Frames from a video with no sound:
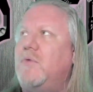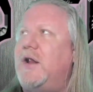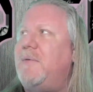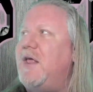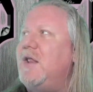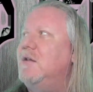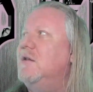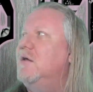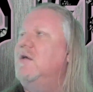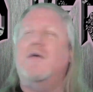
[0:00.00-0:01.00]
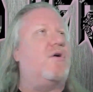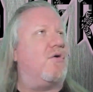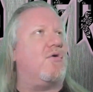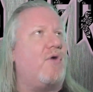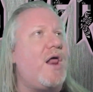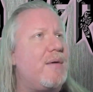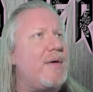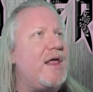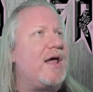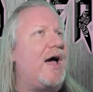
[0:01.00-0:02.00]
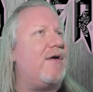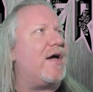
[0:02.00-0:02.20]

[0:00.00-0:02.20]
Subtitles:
wait a minute, I